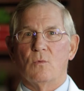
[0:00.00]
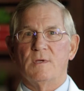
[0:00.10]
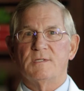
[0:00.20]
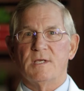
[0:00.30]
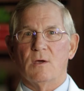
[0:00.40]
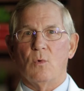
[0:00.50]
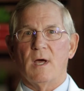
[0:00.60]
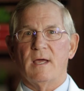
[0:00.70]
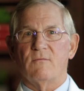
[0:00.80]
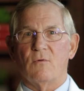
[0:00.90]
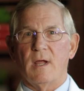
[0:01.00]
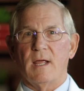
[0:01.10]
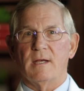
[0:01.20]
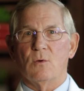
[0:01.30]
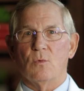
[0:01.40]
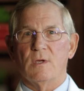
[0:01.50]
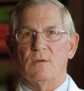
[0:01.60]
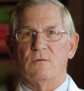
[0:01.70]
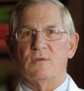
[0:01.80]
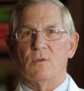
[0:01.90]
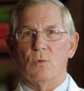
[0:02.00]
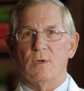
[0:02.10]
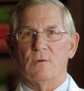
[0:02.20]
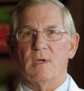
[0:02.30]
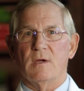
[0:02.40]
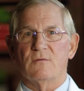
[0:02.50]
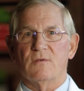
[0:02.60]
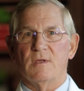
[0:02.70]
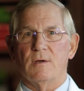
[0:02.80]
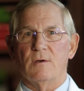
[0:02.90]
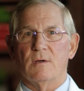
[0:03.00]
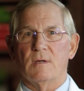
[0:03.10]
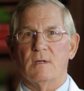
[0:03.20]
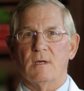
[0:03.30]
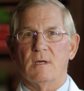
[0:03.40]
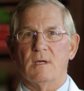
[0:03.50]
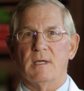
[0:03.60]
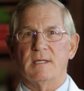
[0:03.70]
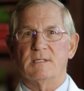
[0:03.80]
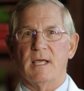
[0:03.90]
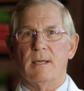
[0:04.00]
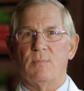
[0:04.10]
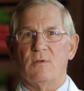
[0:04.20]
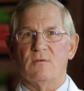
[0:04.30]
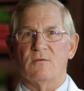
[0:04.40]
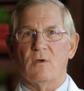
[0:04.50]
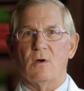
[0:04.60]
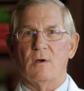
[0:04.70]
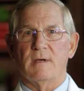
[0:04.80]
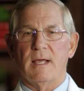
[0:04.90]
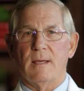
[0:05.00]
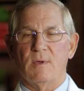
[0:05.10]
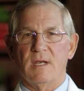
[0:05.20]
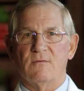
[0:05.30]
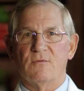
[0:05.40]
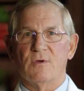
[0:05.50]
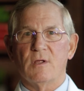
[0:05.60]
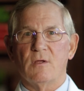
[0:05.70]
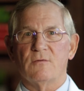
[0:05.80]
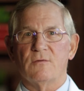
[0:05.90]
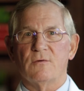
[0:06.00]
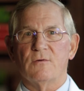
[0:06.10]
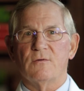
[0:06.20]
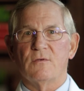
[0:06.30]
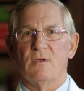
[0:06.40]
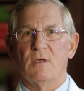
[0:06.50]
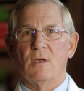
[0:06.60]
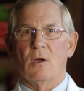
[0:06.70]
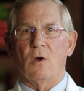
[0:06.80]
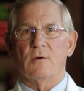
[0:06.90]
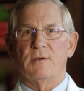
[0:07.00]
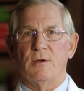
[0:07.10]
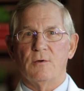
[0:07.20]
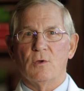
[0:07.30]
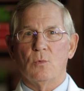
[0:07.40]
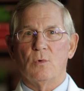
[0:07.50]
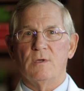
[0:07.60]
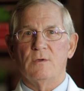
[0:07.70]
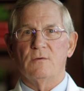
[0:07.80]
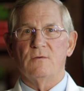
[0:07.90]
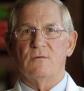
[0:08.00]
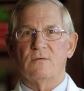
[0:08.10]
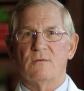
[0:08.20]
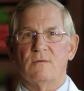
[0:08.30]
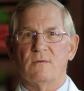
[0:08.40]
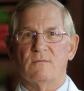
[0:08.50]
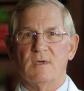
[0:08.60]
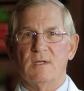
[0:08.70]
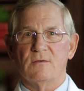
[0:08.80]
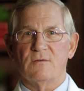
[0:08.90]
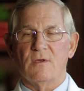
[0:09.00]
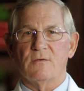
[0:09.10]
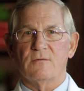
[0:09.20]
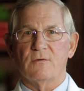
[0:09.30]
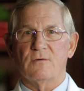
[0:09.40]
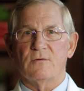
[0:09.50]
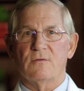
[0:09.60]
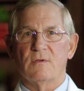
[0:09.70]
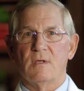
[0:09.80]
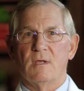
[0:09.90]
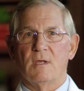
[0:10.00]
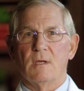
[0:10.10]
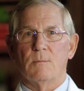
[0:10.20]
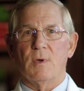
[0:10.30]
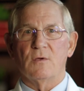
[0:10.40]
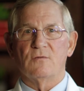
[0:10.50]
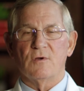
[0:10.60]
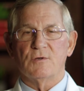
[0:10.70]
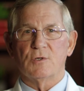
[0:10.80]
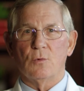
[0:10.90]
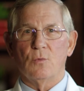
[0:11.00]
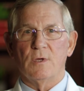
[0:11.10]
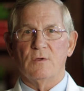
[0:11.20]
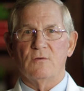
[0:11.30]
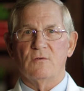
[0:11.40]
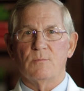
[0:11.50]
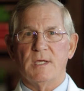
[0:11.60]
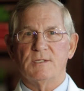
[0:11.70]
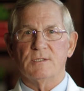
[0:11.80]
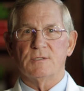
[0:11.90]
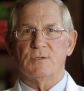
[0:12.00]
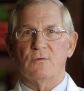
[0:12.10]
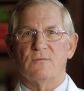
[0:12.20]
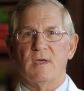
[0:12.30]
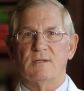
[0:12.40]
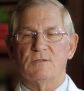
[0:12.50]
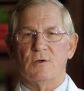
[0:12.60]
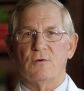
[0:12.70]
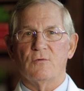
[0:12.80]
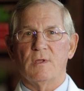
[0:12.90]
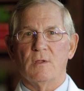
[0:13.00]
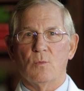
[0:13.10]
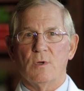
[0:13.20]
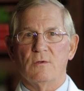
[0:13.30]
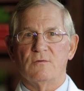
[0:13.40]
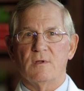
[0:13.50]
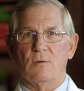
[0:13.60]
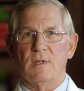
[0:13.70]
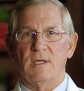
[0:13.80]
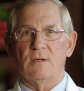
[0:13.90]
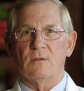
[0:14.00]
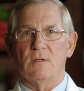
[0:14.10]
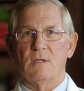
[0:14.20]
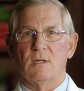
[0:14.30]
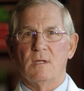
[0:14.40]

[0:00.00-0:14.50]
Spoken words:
We see a wide variety of wounds in the wound care center. Examples are diabetic foot ulcers, arterial wounds, venous ulcers, post-surgical wounds, patients who have had surgery and their wounds don't heal,